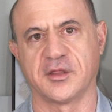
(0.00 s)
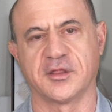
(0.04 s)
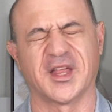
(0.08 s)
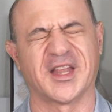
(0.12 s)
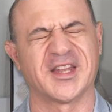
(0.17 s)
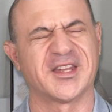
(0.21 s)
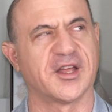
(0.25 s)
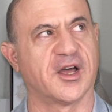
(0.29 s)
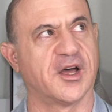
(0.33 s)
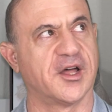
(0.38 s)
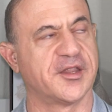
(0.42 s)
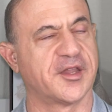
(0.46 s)

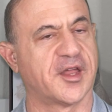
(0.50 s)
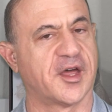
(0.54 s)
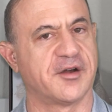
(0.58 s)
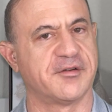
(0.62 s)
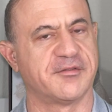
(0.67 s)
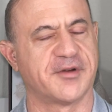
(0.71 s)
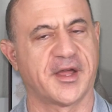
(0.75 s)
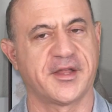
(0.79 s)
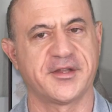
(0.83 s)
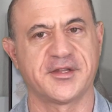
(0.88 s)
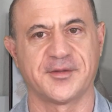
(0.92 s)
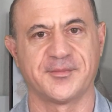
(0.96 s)
that's on that
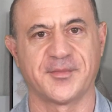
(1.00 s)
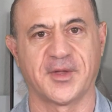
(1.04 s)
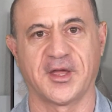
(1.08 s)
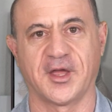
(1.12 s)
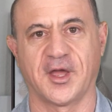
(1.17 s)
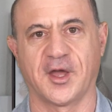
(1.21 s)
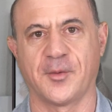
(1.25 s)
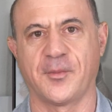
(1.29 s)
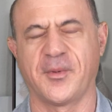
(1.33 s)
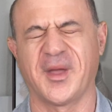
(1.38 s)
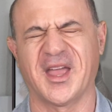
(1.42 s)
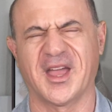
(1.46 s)
resume,
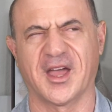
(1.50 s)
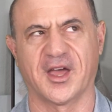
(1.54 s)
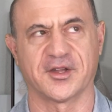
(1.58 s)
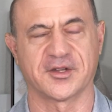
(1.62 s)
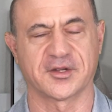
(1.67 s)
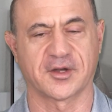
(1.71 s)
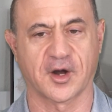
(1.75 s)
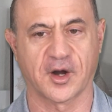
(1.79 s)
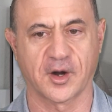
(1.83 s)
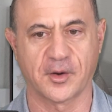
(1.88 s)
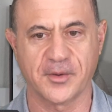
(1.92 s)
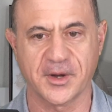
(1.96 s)
and we
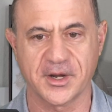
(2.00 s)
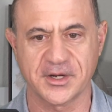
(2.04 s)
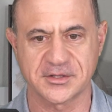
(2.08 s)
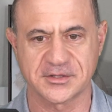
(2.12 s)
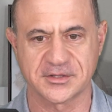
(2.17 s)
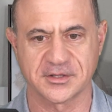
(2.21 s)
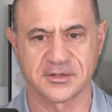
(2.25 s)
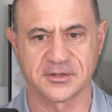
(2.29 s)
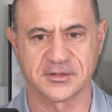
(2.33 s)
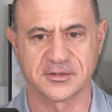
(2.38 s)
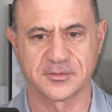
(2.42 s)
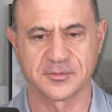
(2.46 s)
ask our
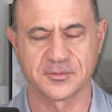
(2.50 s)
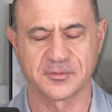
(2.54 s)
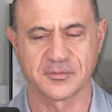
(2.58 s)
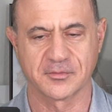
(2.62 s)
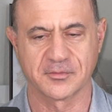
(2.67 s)
questions.